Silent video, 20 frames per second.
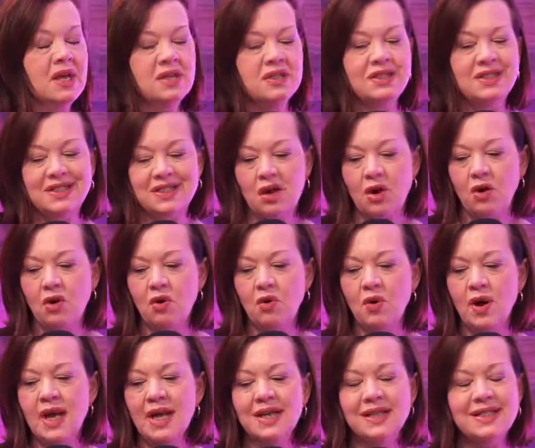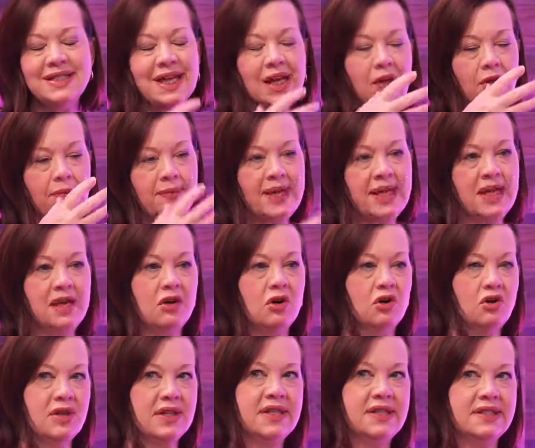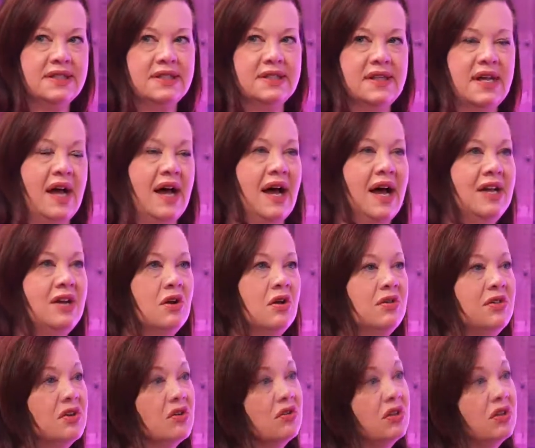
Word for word: So tell me, Chris, I know they're